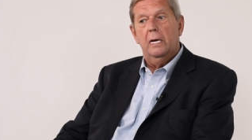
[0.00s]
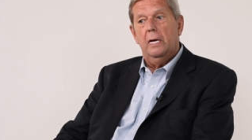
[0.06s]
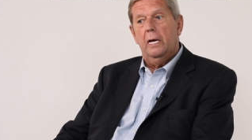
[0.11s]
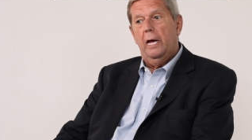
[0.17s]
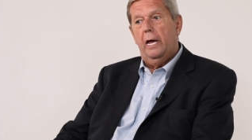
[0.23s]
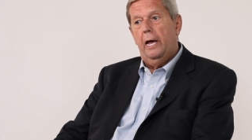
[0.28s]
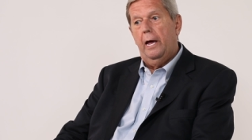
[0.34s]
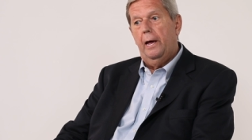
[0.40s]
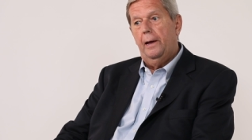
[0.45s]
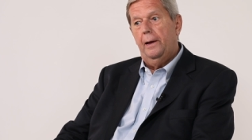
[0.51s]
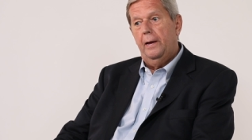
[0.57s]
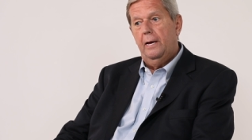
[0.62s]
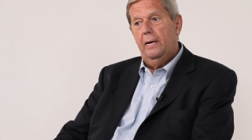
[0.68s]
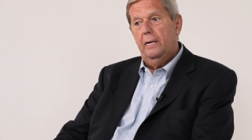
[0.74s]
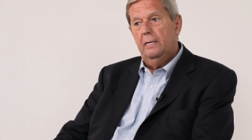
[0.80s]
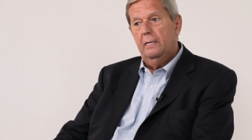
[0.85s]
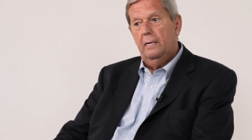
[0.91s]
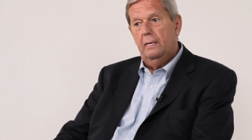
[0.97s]
Uh,
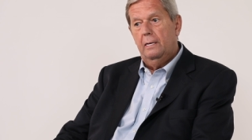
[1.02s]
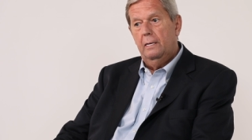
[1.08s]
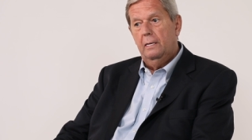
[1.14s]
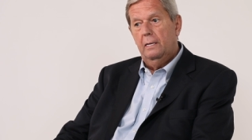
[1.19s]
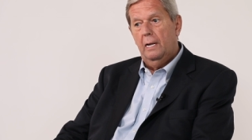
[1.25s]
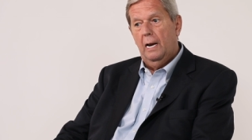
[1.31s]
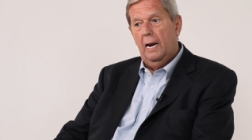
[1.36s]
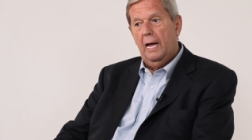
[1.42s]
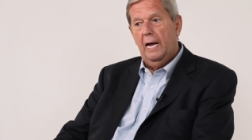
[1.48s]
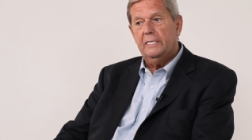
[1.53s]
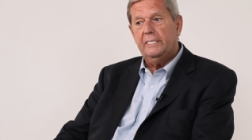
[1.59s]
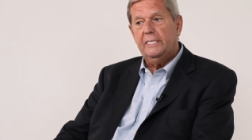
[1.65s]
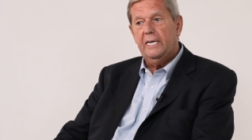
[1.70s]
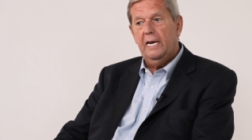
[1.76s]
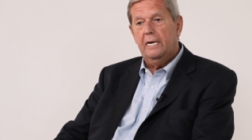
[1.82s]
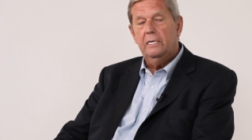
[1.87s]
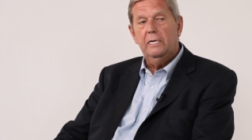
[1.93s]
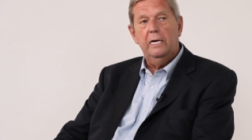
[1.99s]
in the
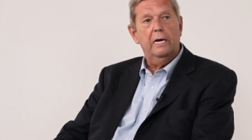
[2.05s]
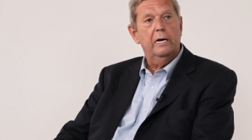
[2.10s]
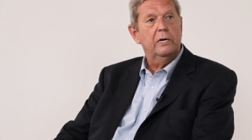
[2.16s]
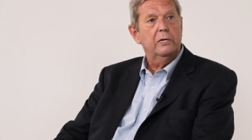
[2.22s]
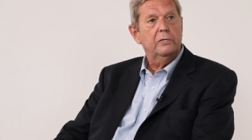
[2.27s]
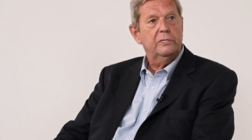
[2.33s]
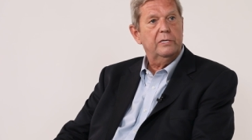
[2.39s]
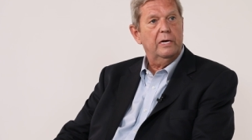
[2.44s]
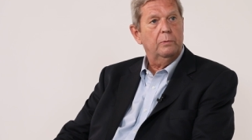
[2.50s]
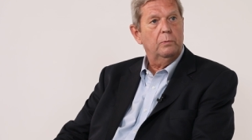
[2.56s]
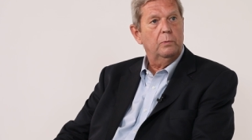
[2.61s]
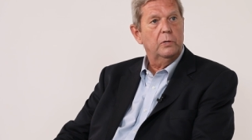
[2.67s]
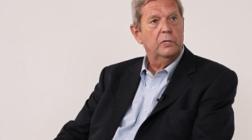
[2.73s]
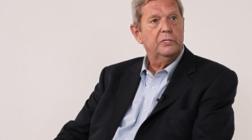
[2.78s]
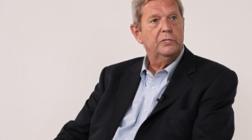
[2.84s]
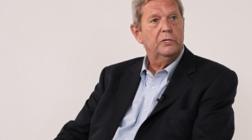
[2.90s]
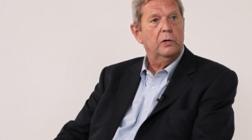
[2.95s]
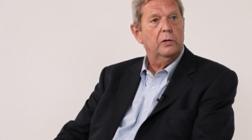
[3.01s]
last 10 years, I
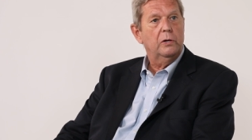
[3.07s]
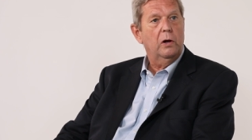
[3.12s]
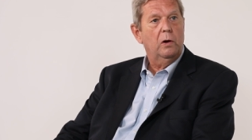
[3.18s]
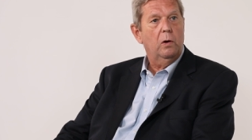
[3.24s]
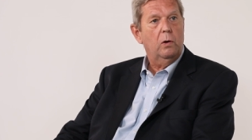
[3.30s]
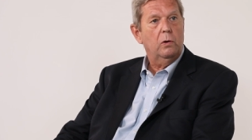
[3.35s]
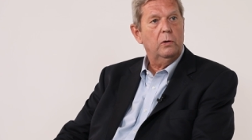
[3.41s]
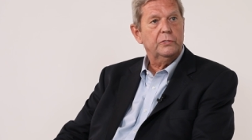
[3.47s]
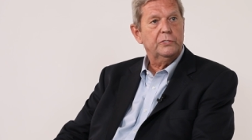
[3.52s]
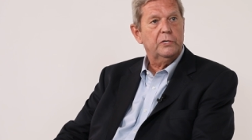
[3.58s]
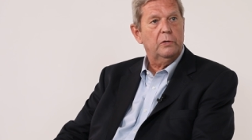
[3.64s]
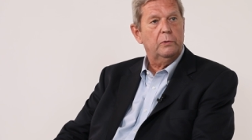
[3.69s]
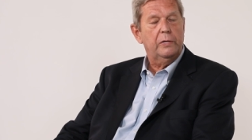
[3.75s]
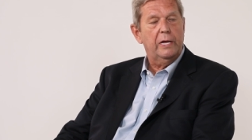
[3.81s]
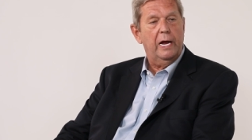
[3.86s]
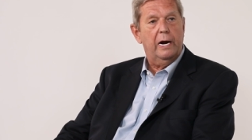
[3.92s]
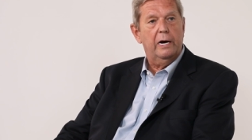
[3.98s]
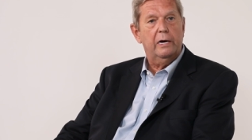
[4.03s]
was also
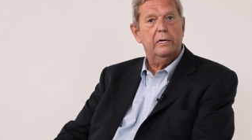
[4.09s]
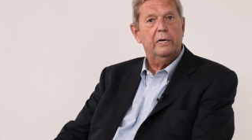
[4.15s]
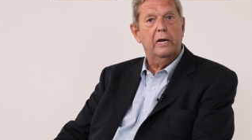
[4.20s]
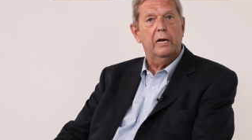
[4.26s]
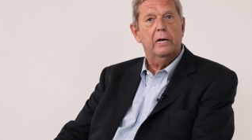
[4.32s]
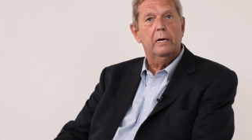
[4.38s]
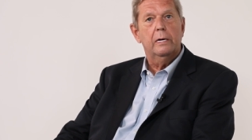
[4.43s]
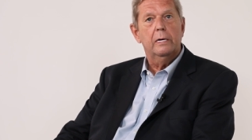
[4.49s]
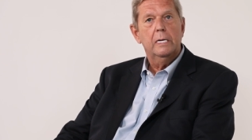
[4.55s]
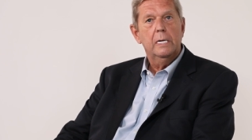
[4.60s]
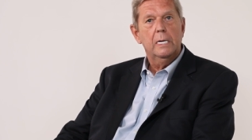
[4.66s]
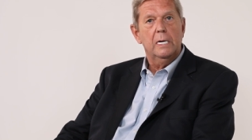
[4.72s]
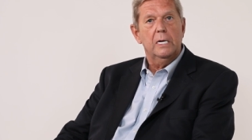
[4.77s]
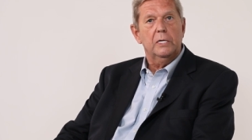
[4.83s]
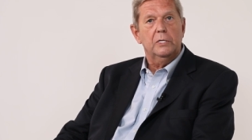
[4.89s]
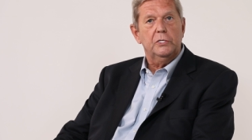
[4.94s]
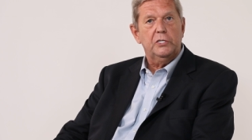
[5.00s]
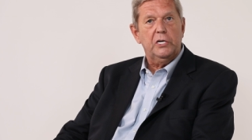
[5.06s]
there the
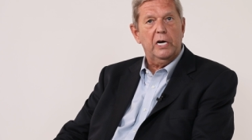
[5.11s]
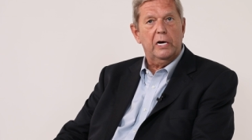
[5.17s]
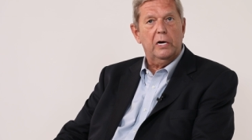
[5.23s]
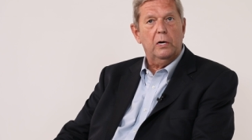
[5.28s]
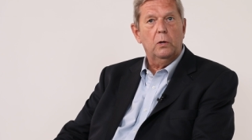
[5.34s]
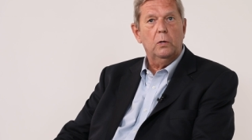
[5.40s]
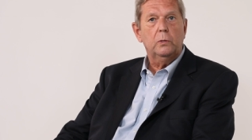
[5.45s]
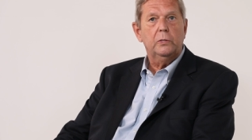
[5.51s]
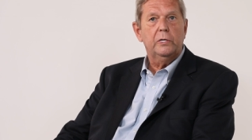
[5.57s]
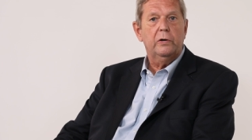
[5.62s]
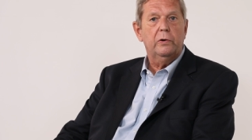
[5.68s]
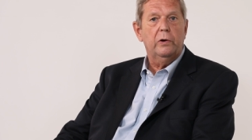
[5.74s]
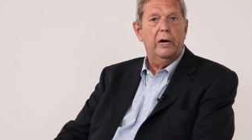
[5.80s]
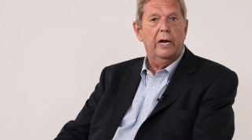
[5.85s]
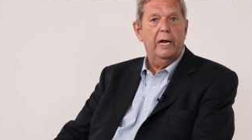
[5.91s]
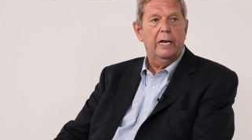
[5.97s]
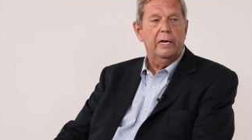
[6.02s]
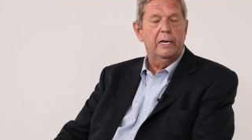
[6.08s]
shareholder
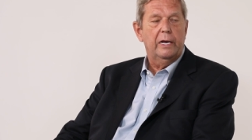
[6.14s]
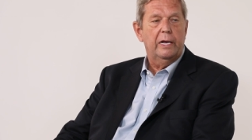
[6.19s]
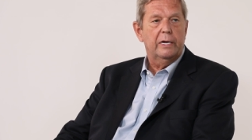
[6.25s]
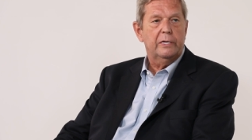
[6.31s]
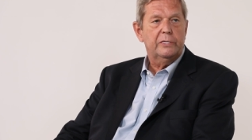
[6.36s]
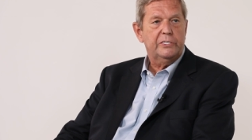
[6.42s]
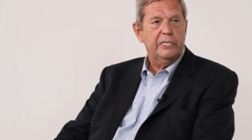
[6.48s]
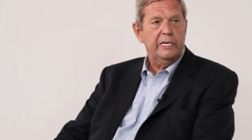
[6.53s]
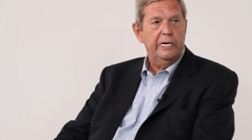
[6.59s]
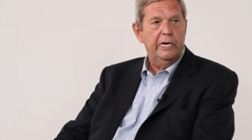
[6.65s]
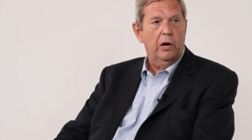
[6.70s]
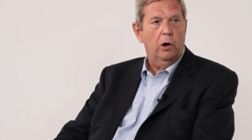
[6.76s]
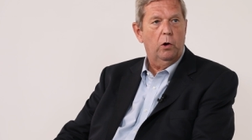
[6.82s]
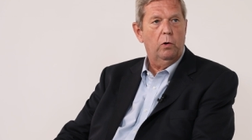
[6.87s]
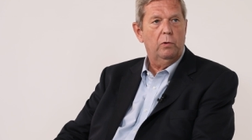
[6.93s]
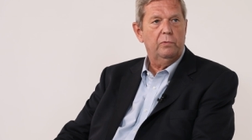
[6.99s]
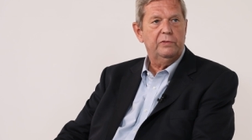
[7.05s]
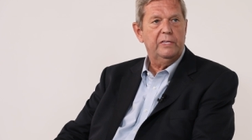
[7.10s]
and uh,
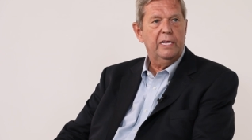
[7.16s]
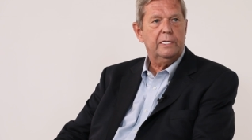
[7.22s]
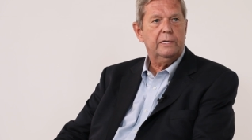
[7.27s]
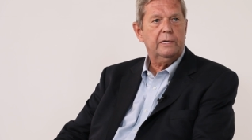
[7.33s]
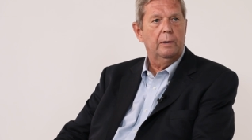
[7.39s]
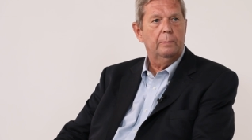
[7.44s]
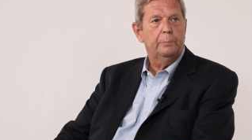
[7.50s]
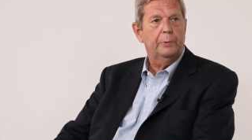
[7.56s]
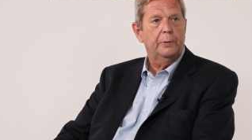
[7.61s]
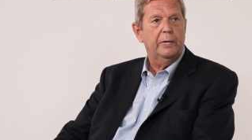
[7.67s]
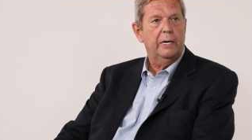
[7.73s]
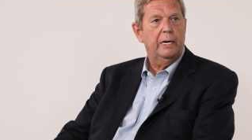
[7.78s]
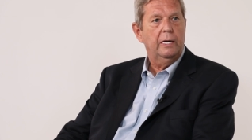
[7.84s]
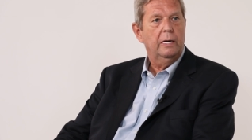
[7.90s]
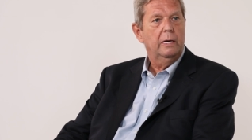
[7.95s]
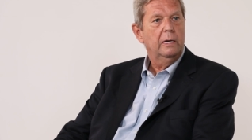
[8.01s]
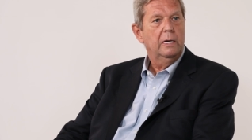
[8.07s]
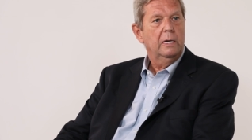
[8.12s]
CEO of that
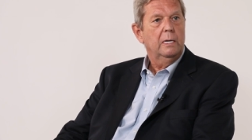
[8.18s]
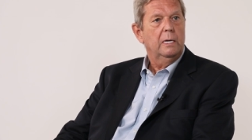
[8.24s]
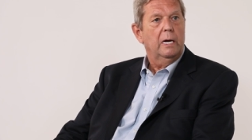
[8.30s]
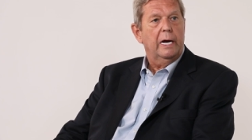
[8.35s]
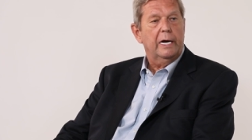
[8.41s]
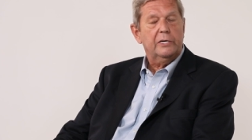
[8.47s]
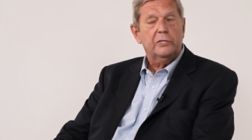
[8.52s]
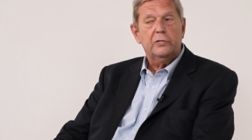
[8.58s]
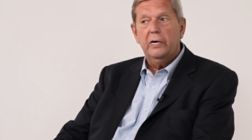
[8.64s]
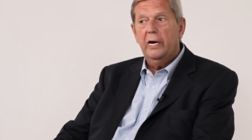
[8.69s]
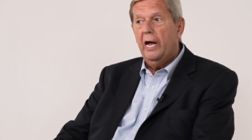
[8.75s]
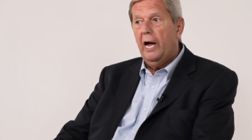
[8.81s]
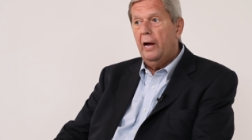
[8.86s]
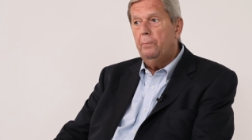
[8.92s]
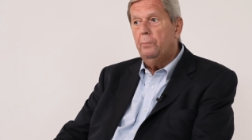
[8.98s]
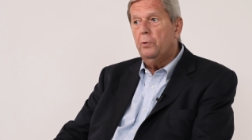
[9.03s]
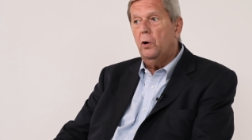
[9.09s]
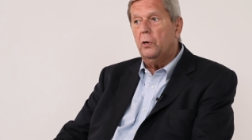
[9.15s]
company. Actually,
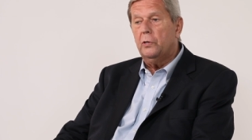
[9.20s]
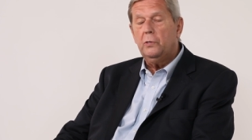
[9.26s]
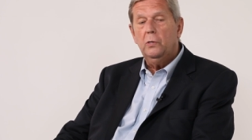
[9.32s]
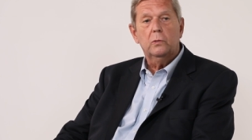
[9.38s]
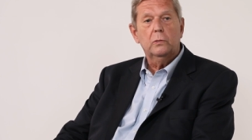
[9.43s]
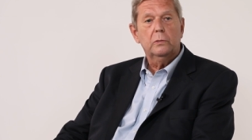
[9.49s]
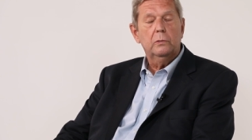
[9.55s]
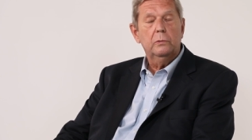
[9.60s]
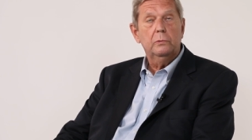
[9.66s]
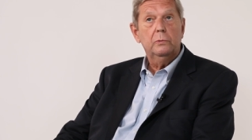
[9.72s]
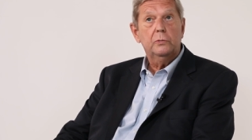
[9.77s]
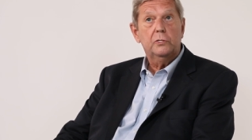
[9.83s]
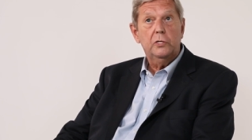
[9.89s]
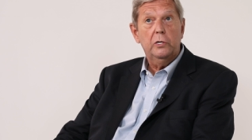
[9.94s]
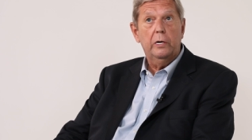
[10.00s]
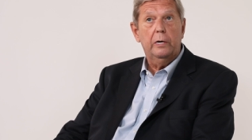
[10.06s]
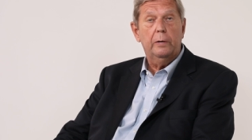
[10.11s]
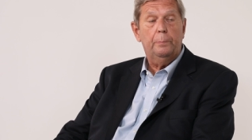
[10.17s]
I brought Golden
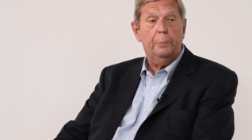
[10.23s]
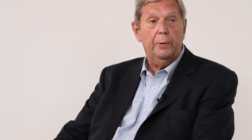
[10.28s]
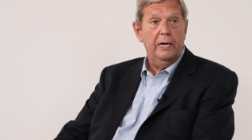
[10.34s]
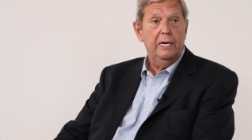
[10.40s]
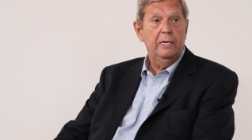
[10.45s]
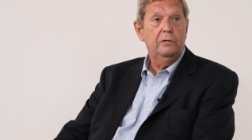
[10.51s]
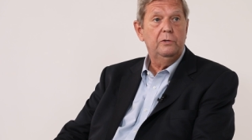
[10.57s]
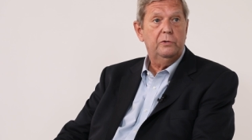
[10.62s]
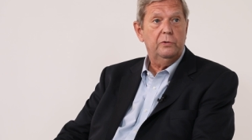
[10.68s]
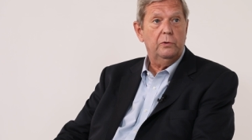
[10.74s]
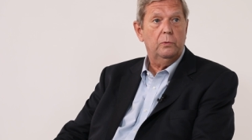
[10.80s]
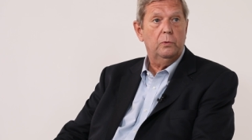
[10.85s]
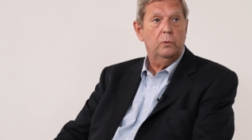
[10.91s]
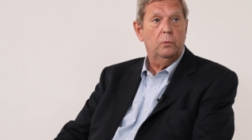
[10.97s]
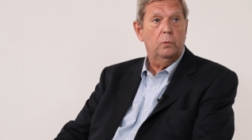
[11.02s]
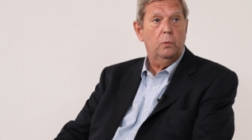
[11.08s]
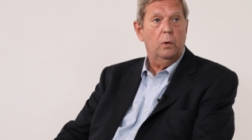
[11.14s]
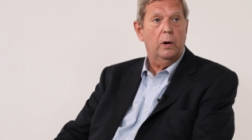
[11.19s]
Tulip
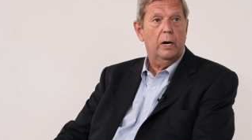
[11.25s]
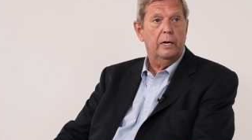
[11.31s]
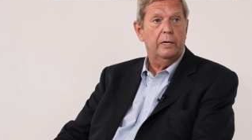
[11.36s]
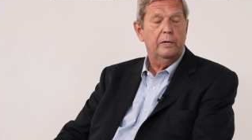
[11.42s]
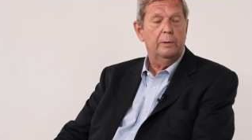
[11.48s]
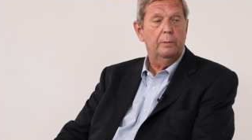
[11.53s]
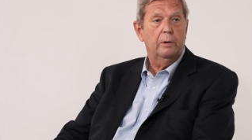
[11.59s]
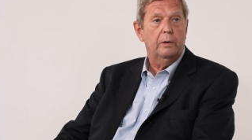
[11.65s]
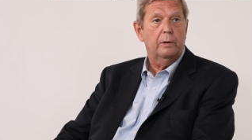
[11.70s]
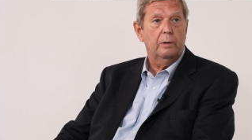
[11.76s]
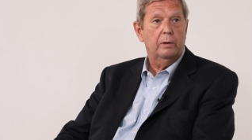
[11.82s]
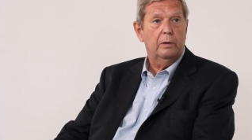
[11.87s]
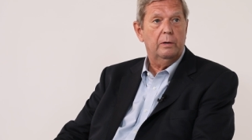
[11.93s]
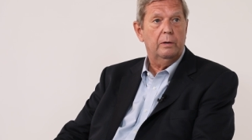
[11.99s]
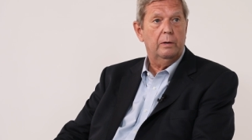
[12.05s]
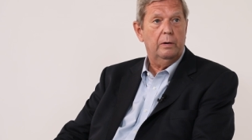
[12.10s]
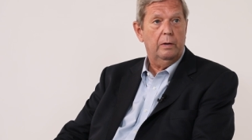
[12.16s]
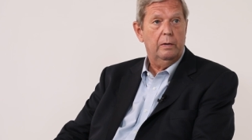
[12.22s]
into uh,
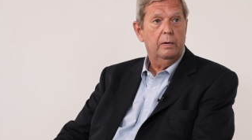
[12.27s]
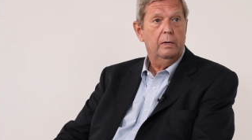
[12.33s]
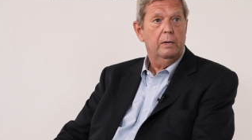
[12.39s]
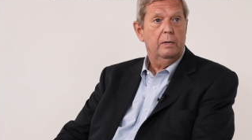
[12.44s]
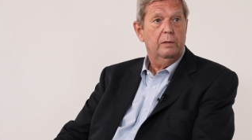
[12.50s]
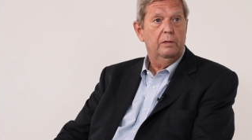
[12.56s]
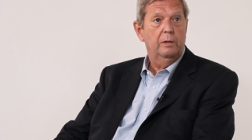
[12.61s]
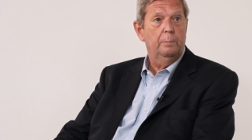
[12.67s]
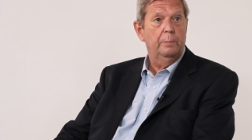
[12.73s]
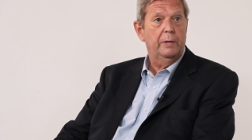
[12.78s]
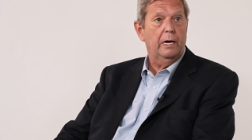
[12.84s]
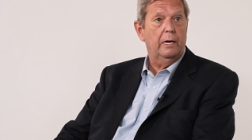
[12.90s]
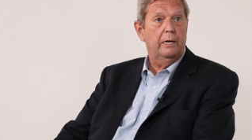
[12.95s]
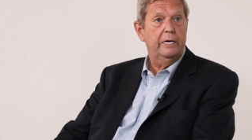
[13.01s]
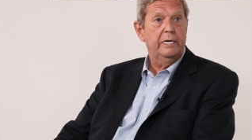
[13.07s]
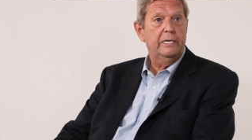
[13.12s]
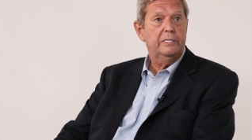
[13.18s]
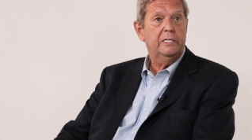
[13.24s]
the, the
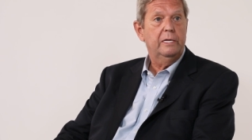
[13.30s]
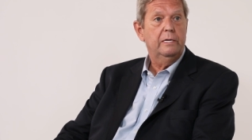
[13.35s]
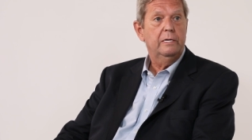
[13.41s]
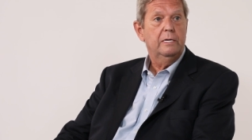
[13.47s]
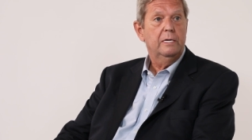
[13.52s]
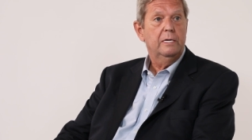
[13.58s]
Middle East